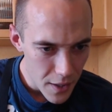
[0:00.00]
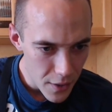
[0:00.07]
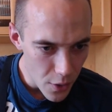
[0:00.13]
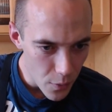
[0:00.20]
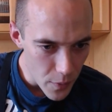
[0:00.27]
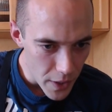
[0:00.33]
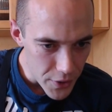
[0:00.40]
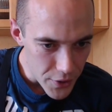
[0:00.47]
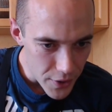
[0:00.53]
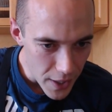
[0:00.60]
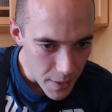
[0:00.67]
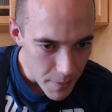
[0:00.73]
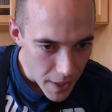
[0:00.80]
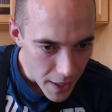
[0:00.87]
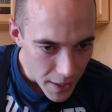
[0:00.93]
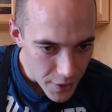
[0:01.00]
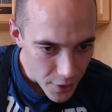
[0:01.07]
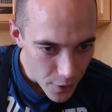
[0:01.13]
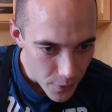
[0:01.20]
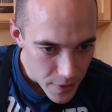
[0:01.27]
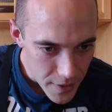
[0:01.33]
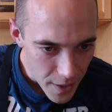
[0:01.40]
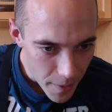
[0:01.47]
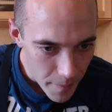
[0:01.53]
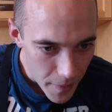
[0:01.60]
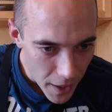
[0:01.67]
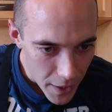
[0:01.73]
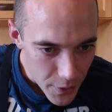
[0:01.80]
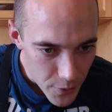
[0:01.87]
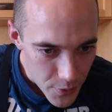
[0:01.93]
Lone Ranger, hey man, yo, what's up?
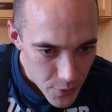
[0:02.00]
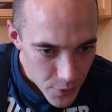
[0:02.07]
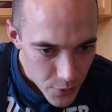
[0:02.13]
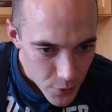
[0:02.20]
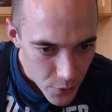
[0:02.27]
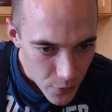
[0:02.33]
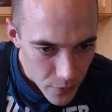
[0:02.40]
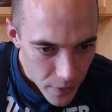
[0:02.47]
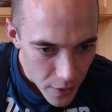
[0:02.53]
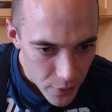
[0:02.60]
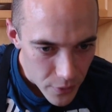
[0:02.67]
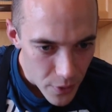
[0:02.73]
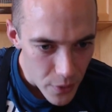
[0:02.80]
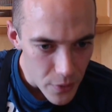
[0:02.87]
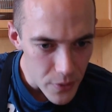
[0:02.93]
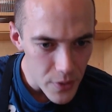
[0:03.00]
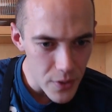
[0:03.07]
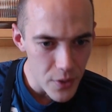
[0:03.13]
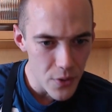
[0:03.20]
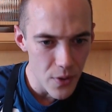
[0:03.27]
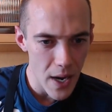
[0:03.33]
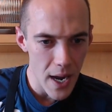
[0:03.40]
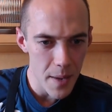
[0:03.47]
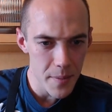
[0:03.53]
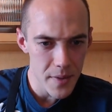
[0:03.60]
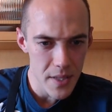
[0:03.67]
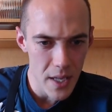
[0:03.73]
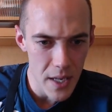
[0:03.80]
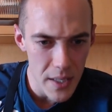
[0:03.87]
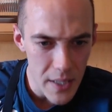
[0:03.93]
I use 2 Velcro
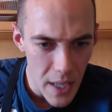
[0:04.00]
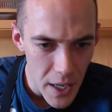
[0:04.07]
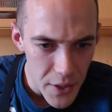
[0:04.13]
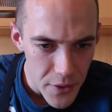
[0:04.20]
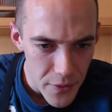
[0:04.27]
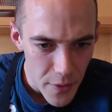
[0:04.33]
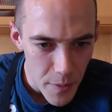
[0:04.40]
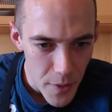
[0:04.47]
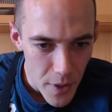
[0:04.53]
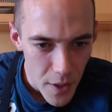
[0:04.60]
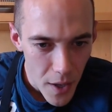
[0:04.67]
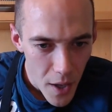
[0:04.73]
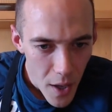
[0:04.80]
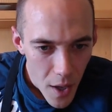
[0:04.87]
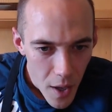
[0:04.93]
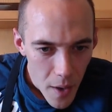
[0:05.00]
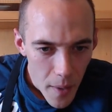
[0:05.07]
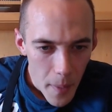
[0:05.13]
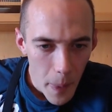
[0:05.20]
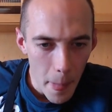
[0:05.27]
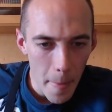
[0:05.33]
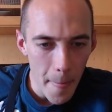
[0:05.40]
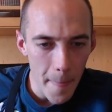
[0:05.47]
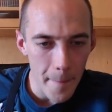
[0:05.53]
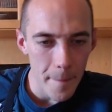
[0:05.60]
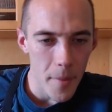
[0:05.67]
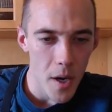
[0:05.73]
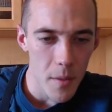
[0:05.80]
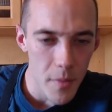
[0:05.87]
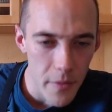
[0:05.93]
straps that attach from the
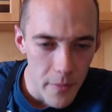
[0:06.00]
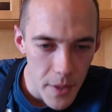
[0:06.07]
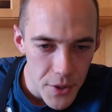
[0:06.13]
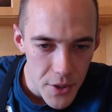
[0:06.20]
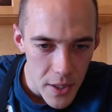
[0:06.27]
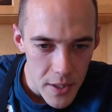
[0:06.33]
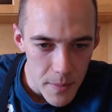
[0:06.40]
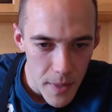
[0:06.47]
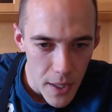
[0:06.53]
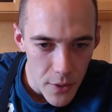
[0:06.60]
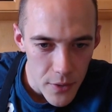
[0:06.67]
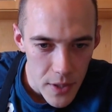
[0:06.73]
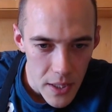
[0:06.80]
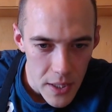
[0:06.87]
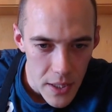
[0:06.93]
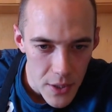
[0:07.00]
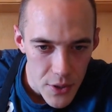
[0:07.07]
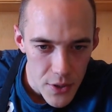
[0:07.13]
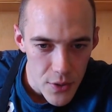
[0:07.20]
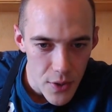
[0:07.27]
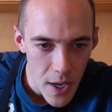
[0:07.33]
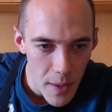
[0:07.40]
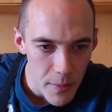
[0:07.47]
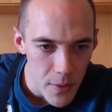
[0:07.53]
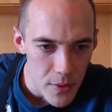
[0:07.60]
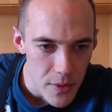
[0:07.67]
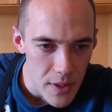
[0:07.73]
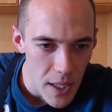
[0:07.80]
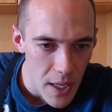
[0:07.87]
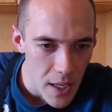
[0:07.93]
bottom of my chest mount, and each strap
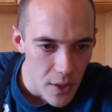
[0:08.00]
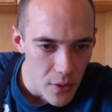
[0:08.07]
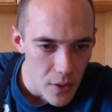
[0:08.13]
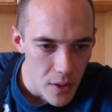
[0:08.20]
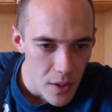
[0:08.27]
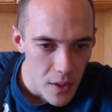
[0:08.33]
goes down